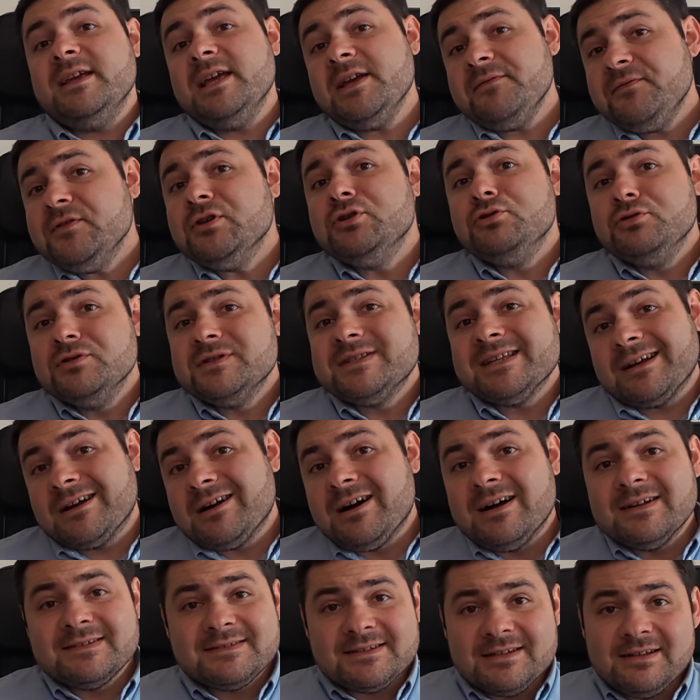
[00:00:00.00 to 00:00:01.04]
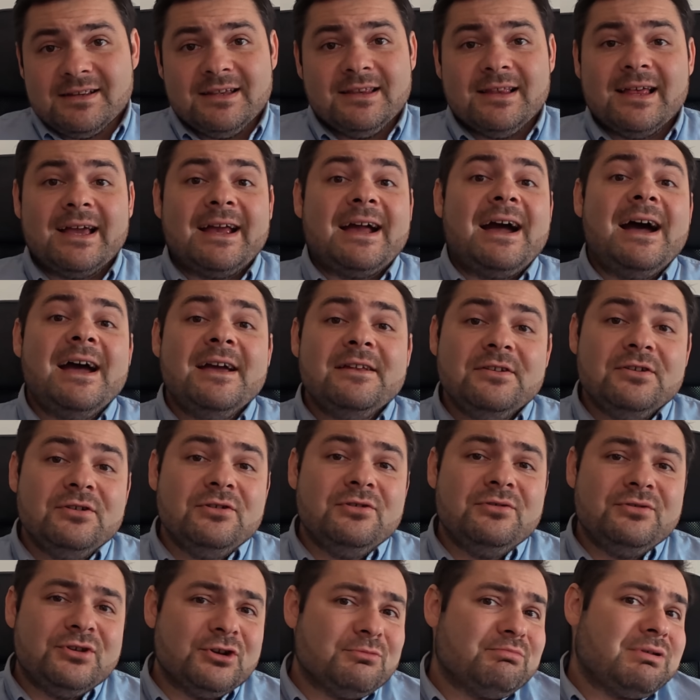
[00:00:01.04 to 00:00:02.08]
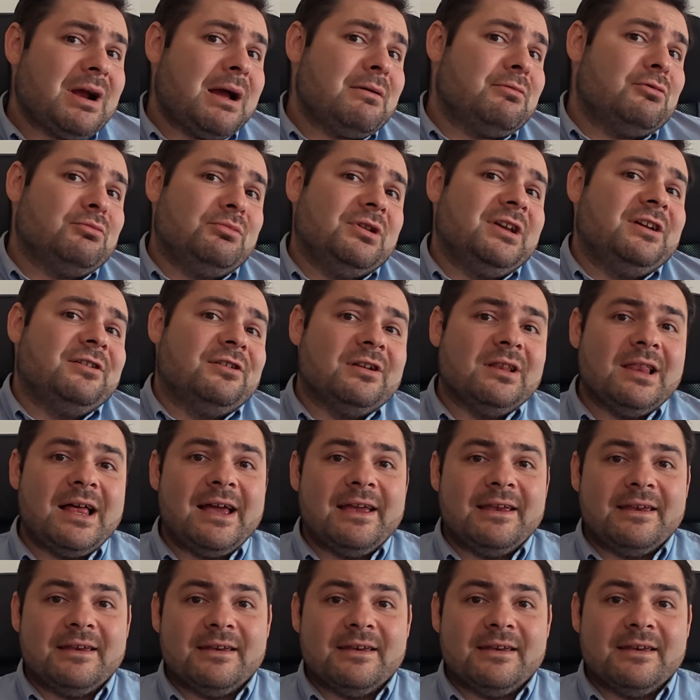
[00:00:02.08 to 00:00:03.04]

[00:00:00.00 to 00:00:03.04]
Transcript: if you use it constantly like I do, you're probably going to like